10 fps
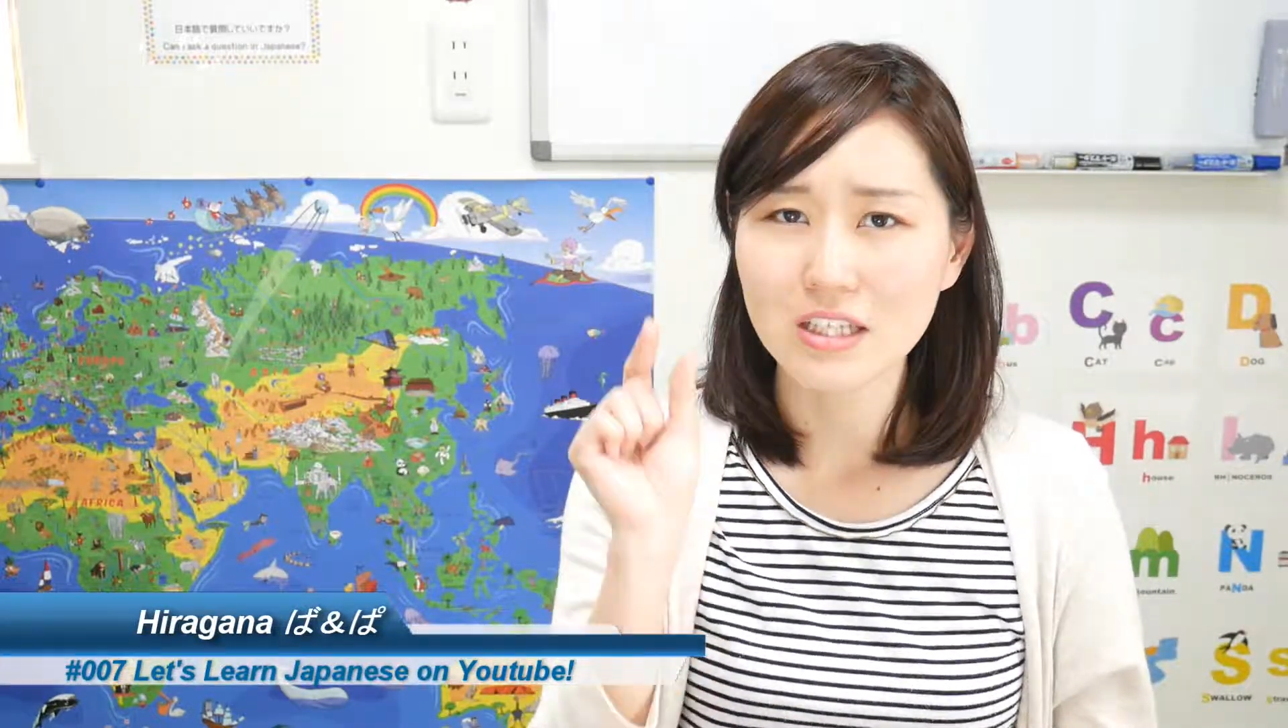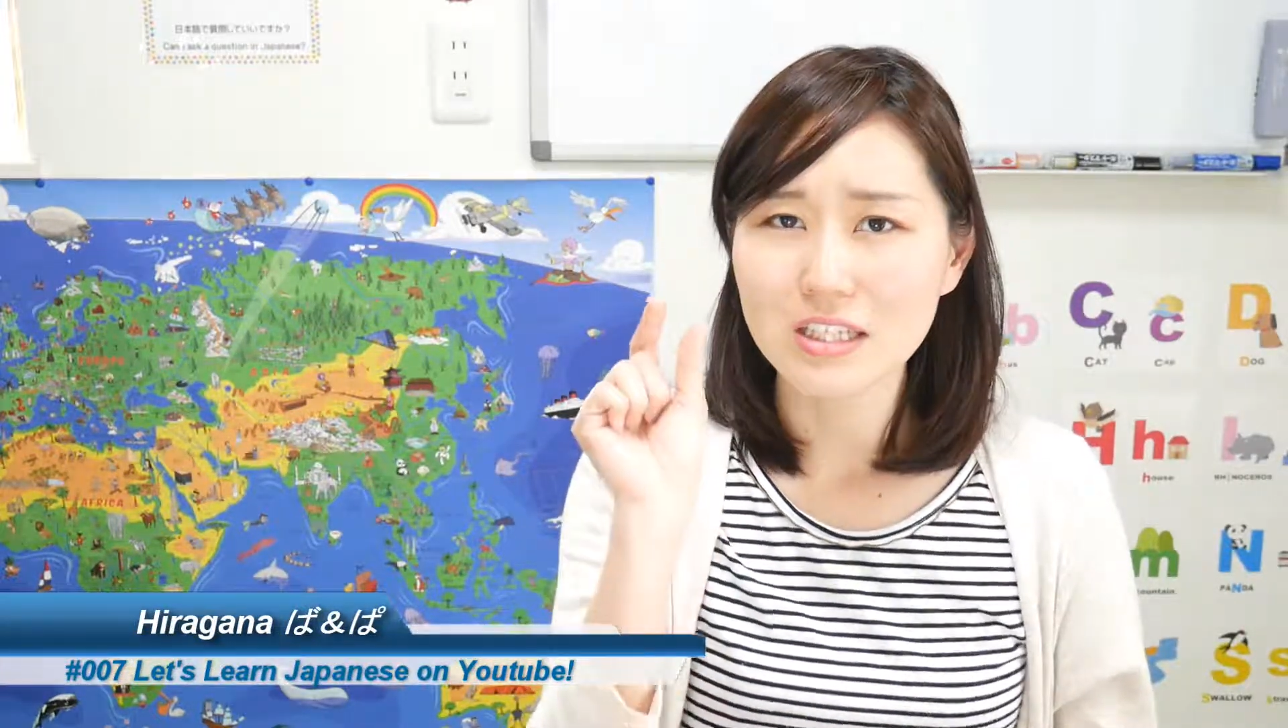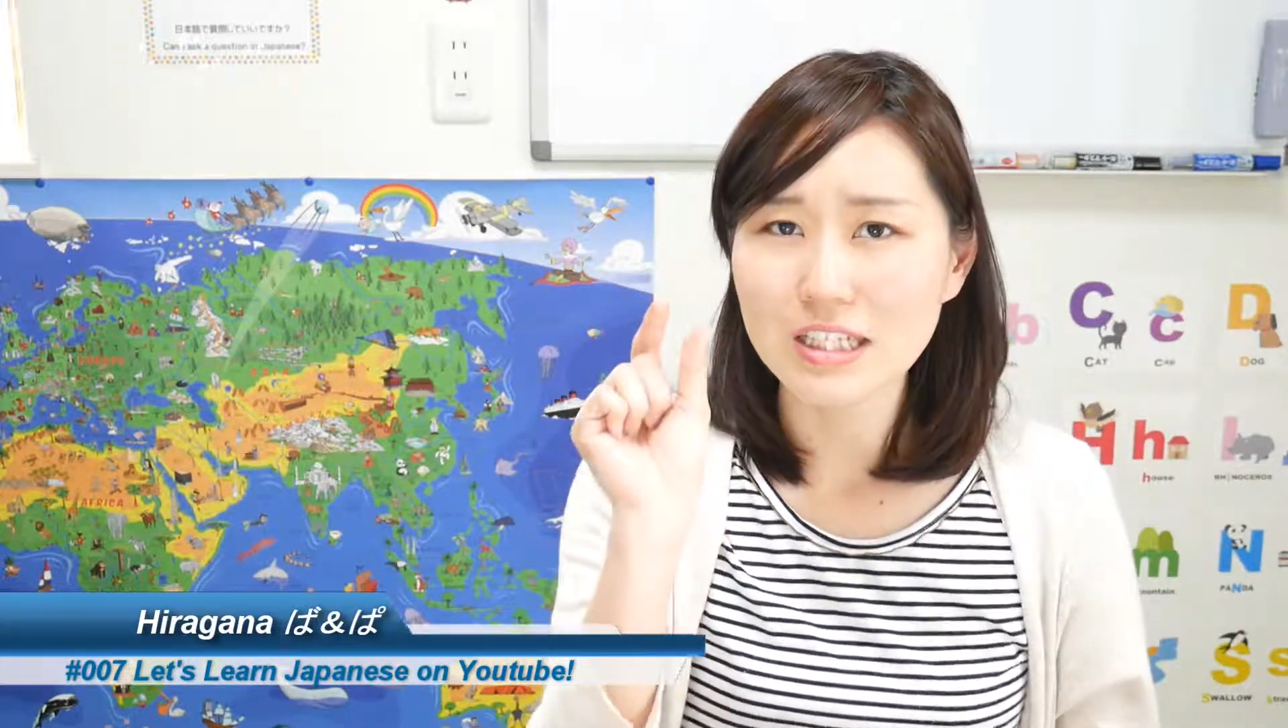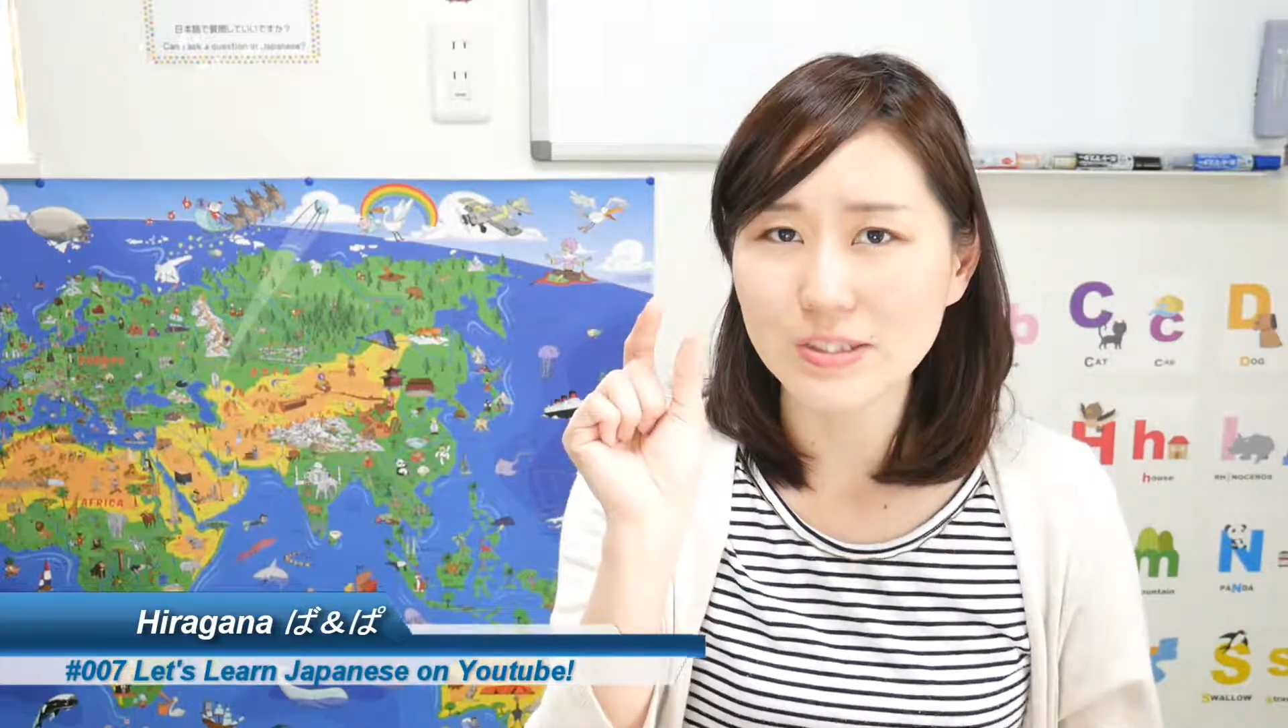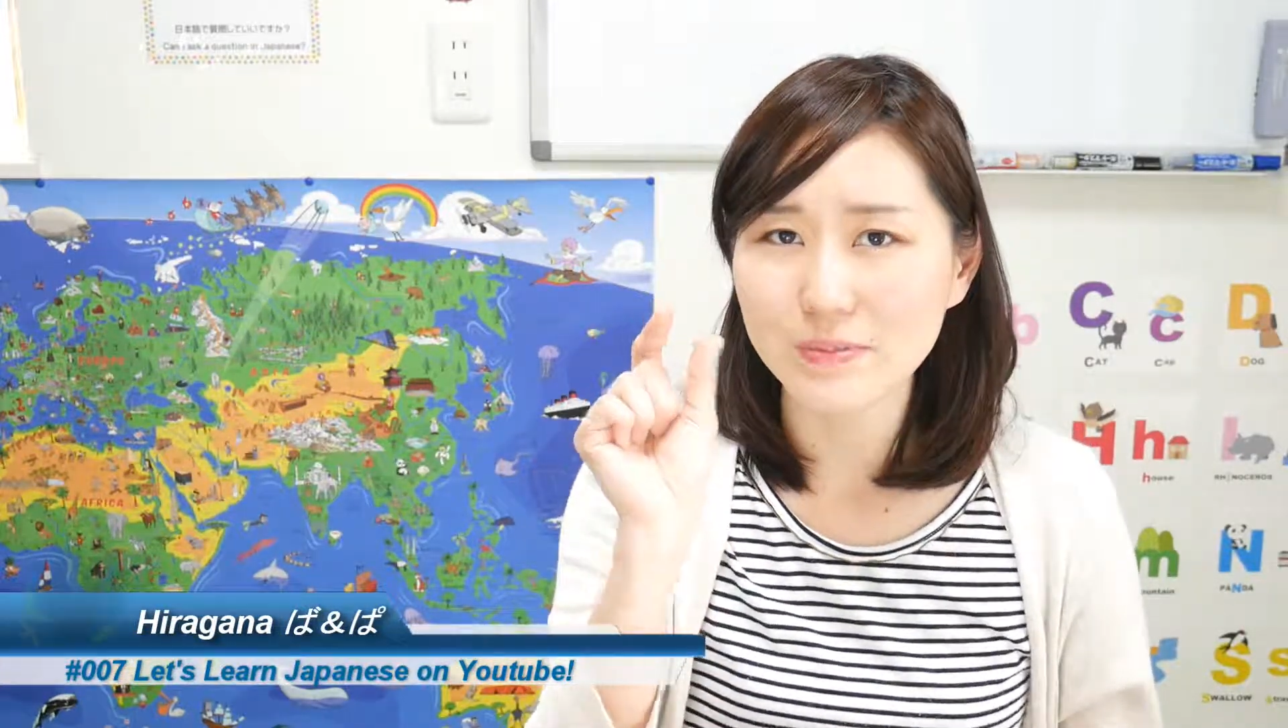a
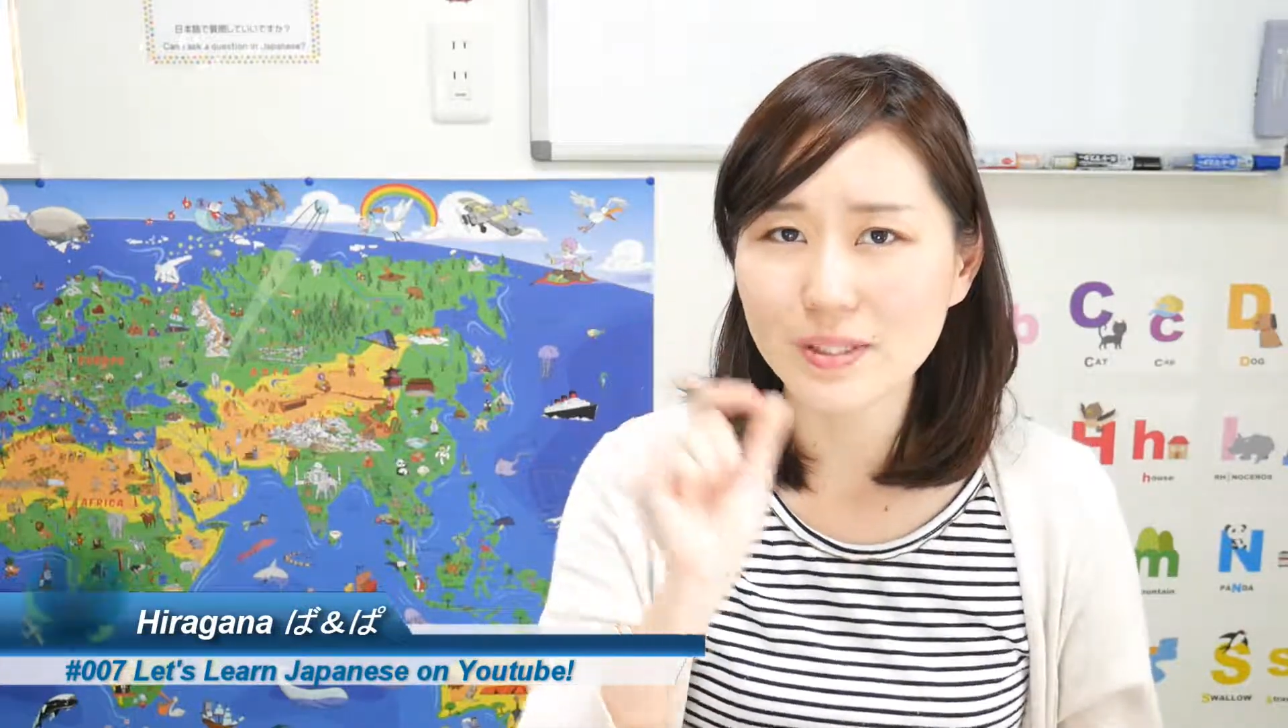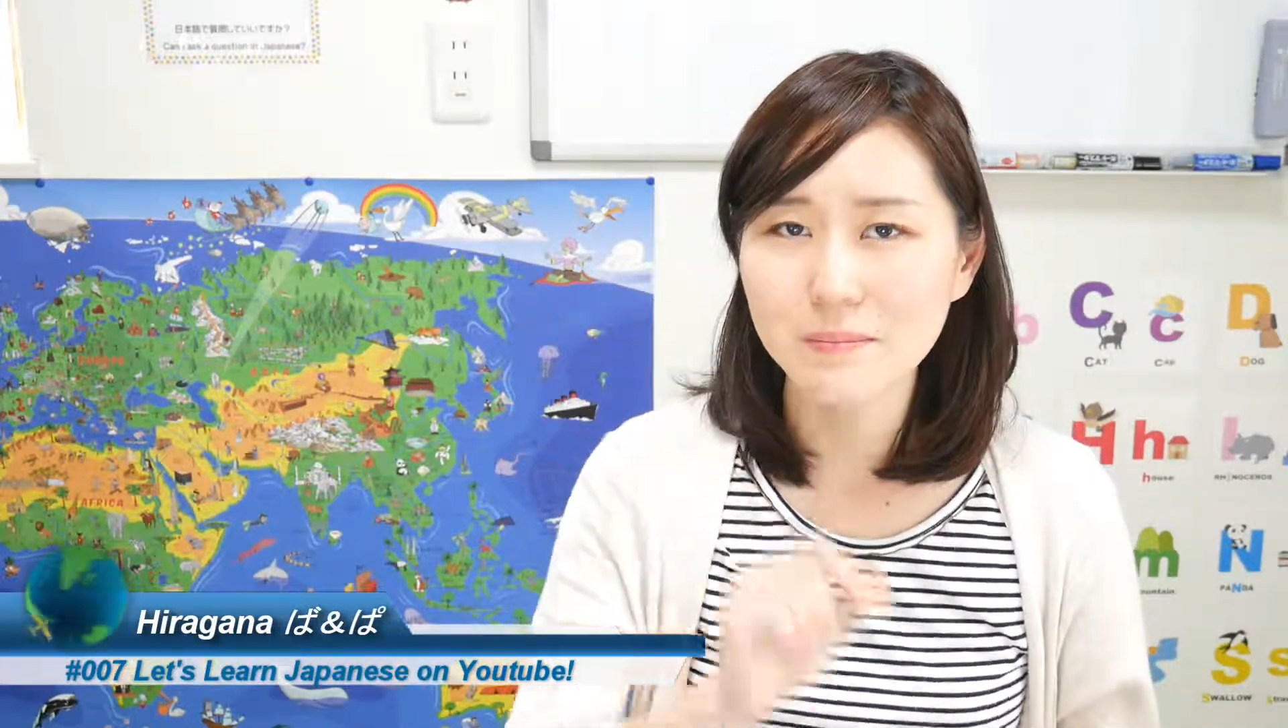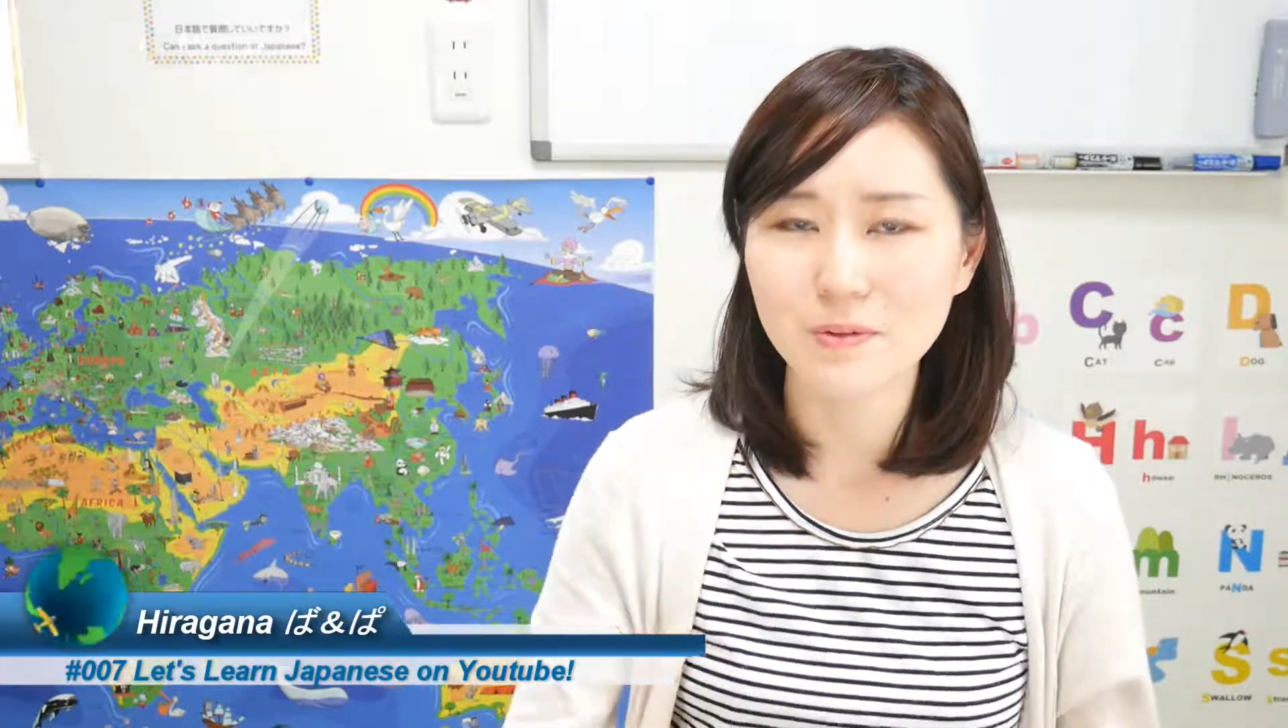little bit